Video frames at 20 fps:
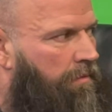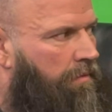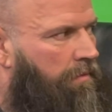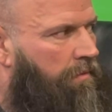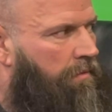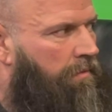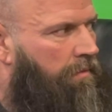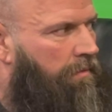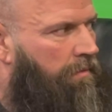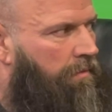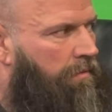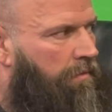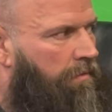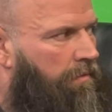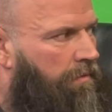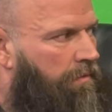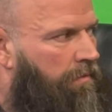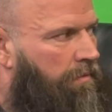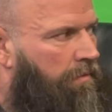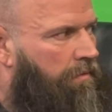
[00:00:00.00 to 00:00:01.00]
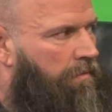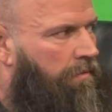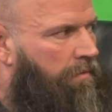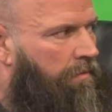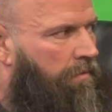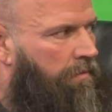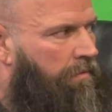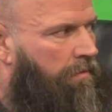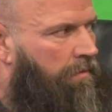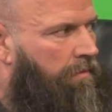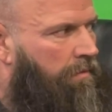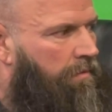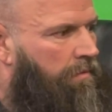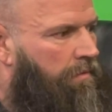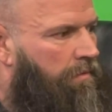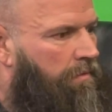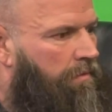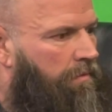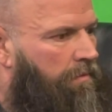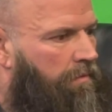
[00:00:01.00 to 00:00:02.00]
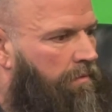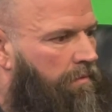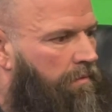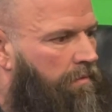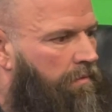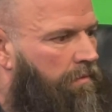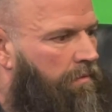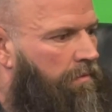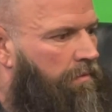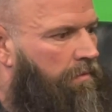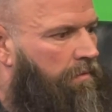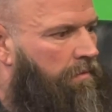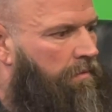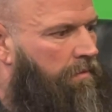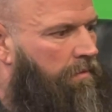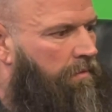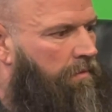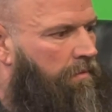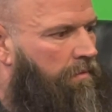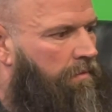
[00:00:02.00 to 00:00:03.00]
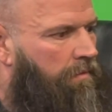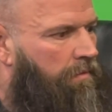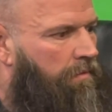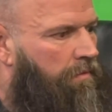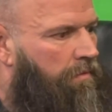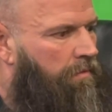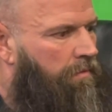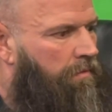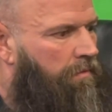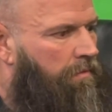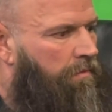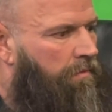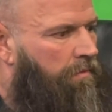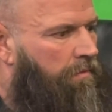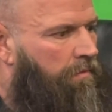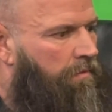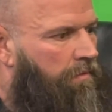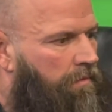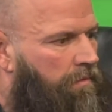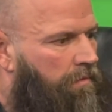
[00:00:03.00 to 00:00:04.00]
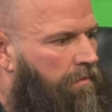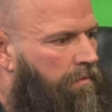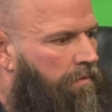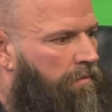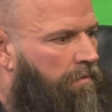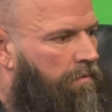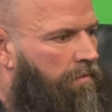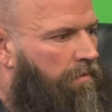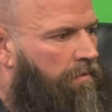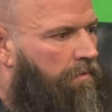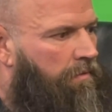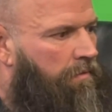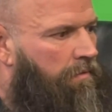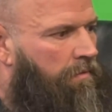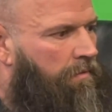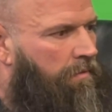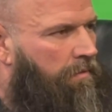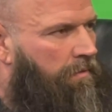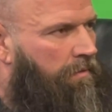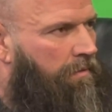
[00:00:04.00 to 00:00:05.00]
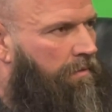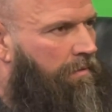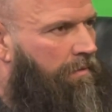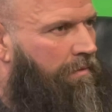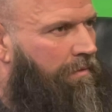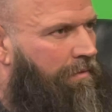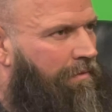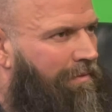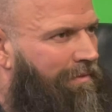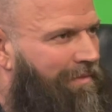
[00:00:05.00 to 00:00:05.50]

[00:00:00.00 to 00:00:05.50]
The person shown says nothing.